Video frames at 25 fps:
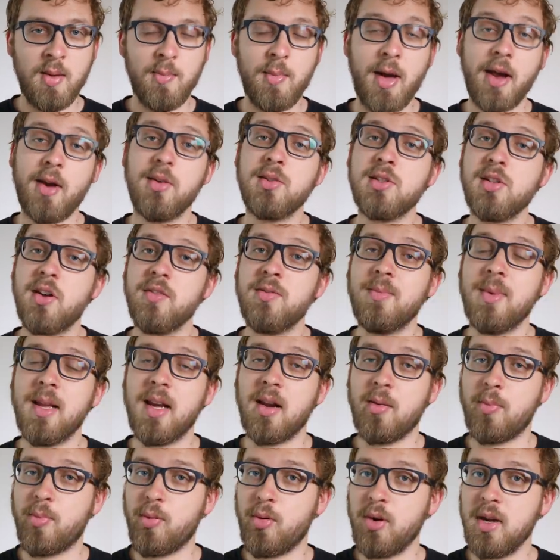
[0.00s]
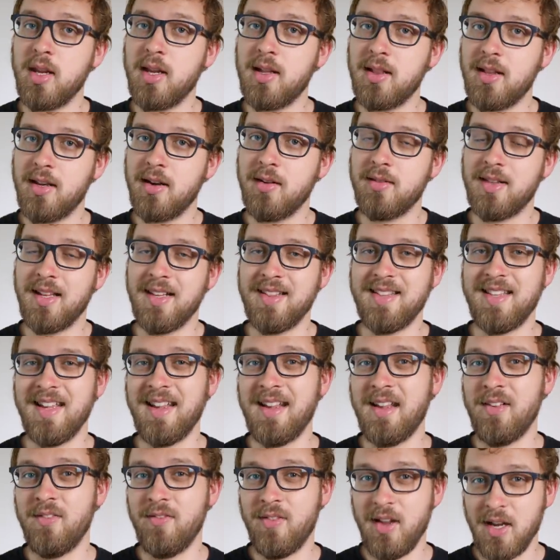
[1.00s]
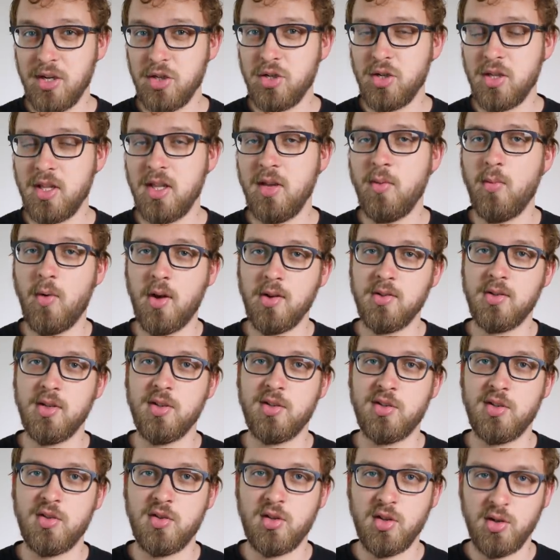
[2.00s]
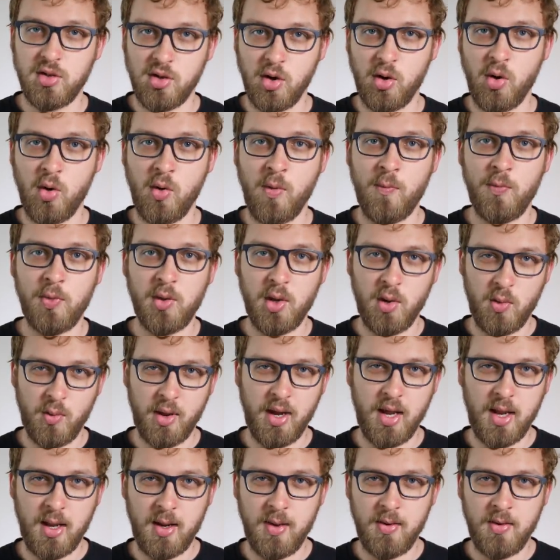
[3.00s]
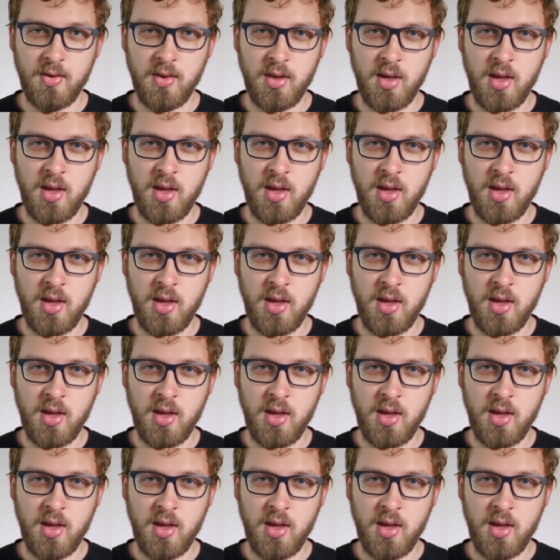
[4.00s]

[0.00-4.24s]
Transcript: Microsoft made it pretty clear that they eventually wanted to go away.